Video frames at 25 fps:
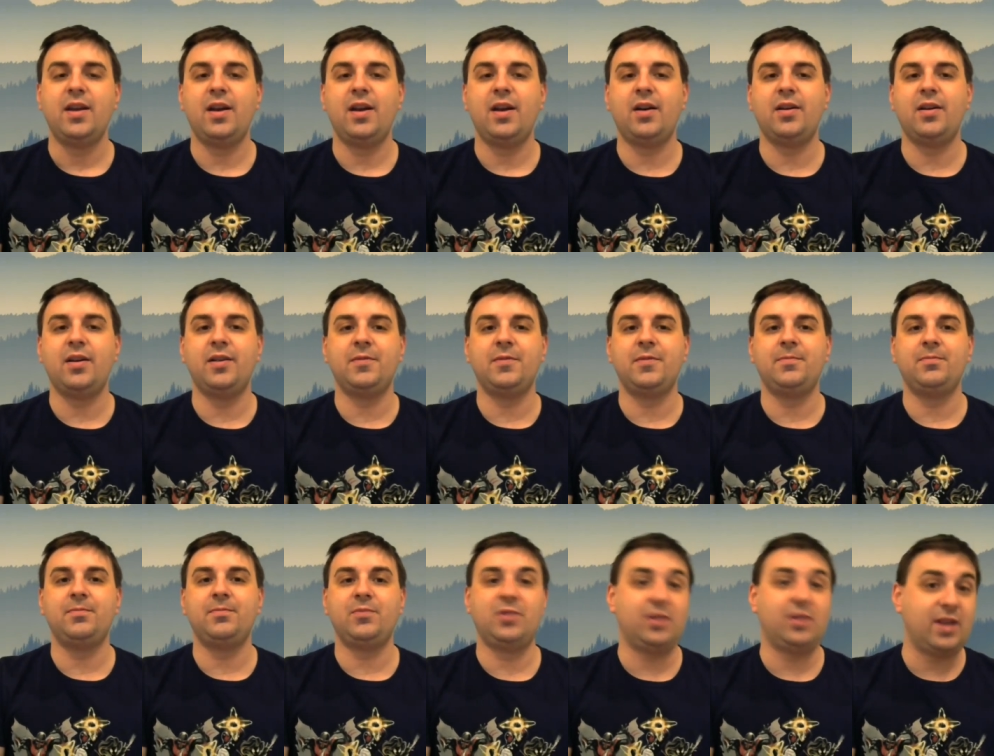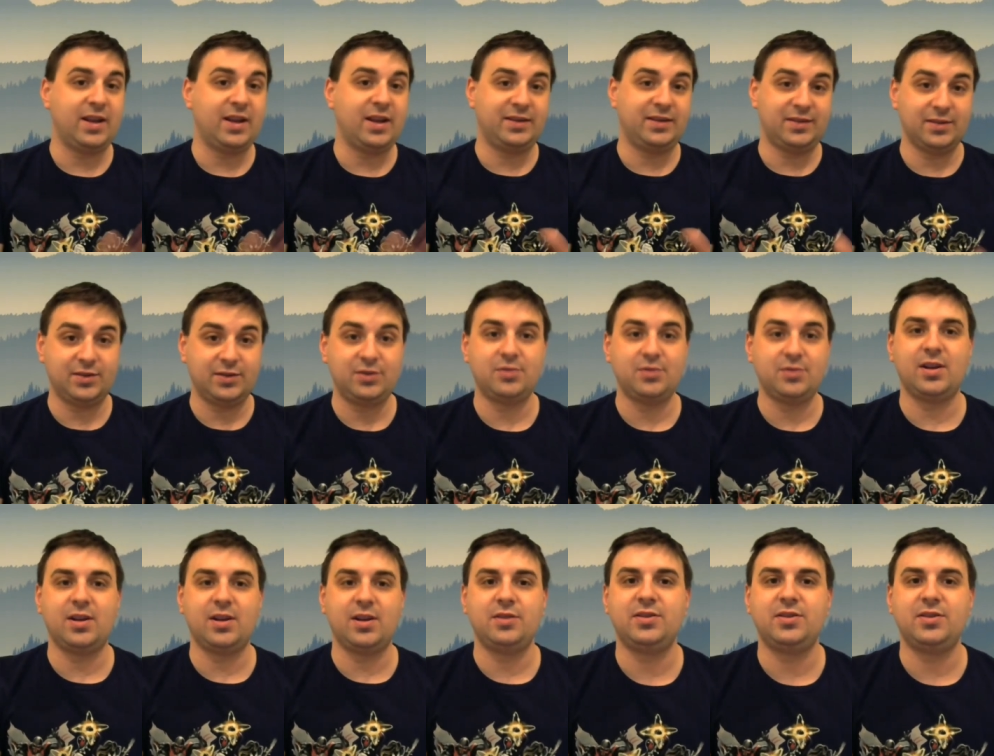um, the license
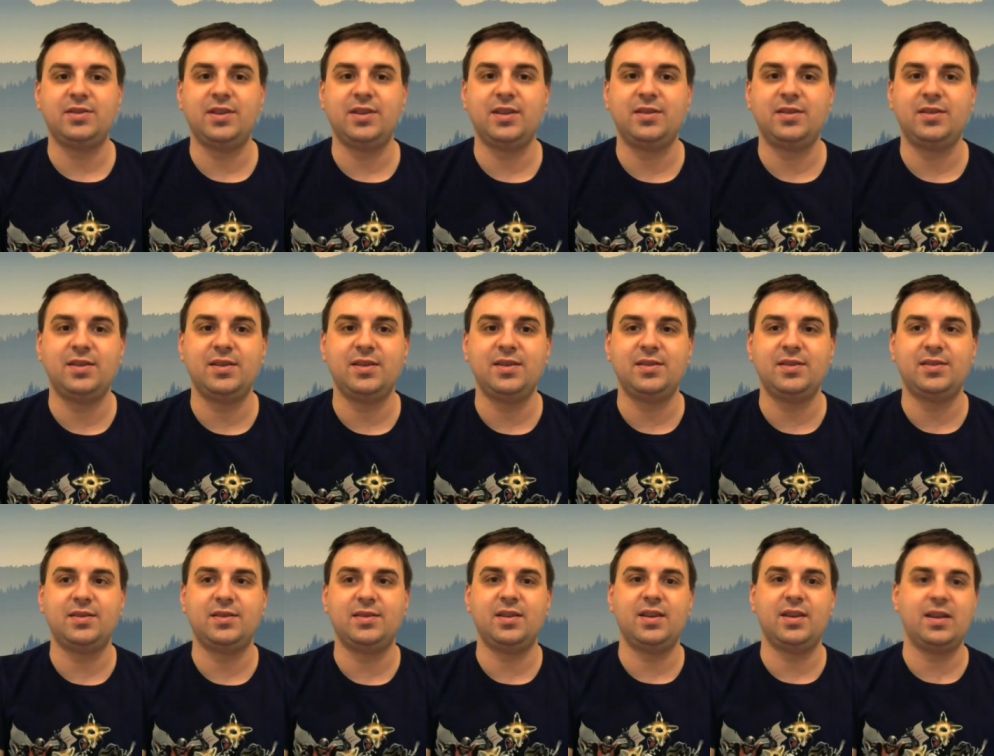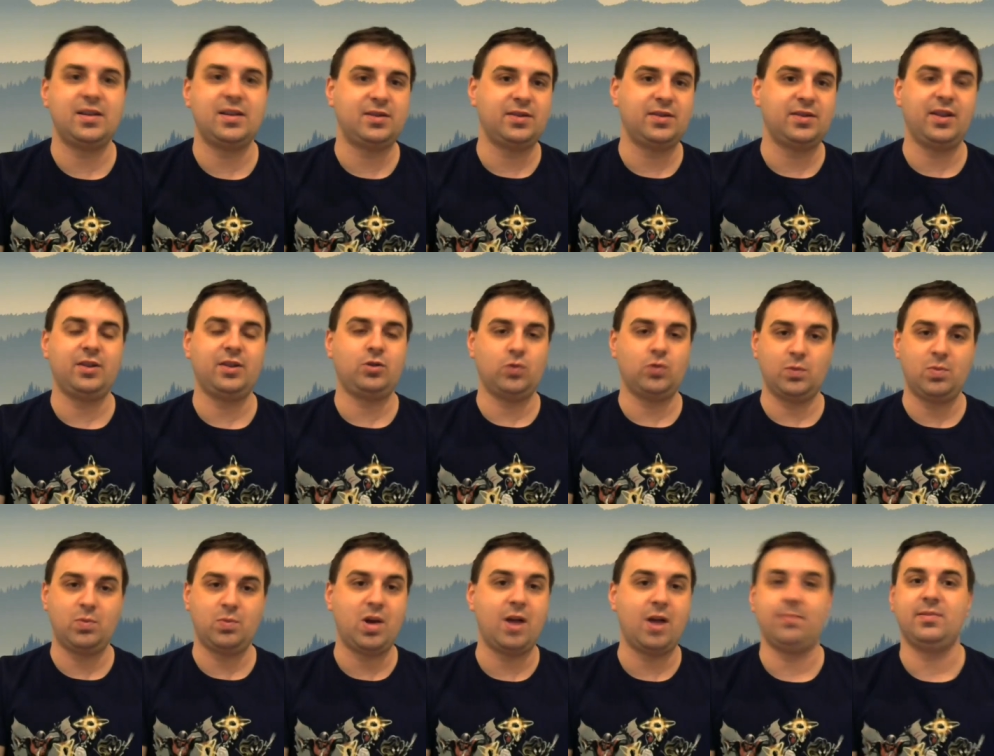to it, I should say, to these
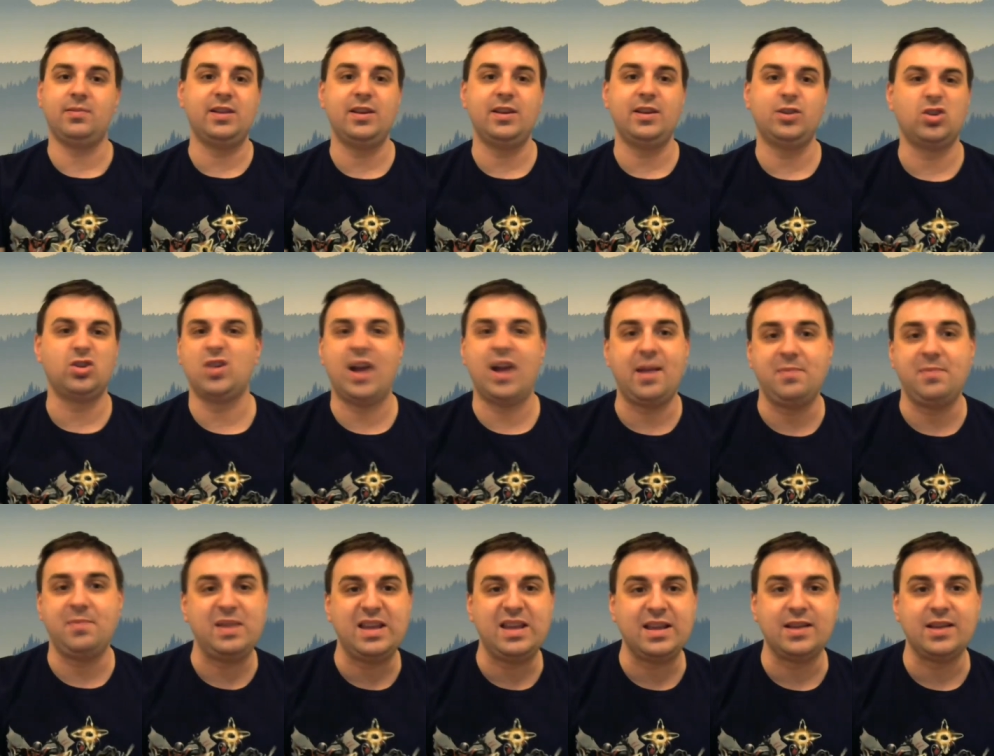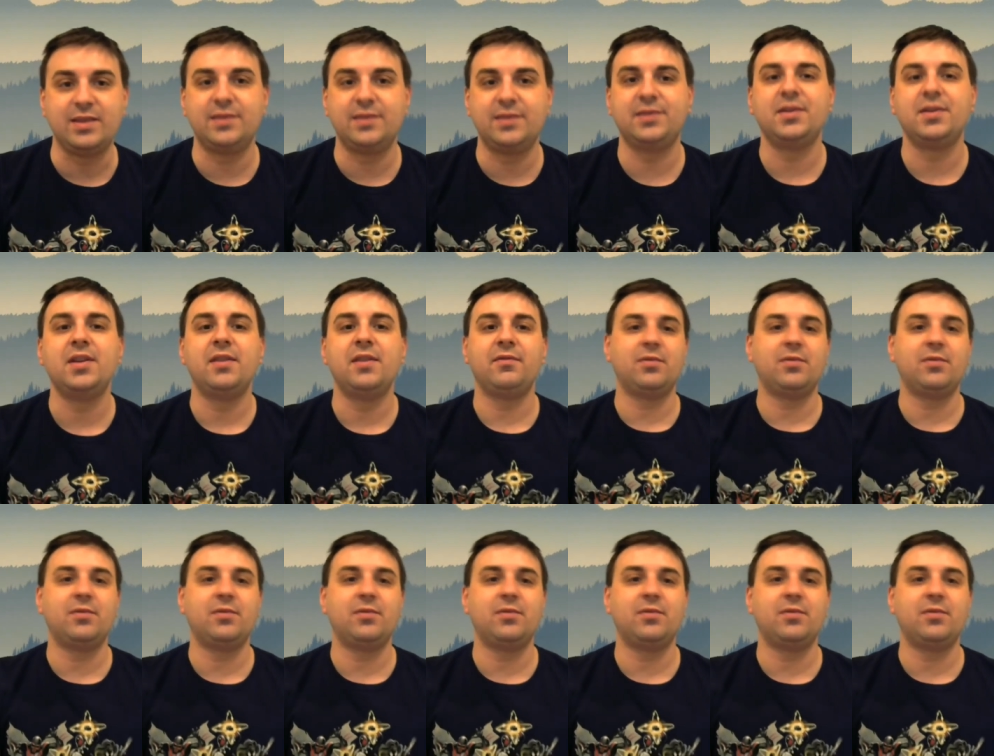intellectual properties, or I Ps.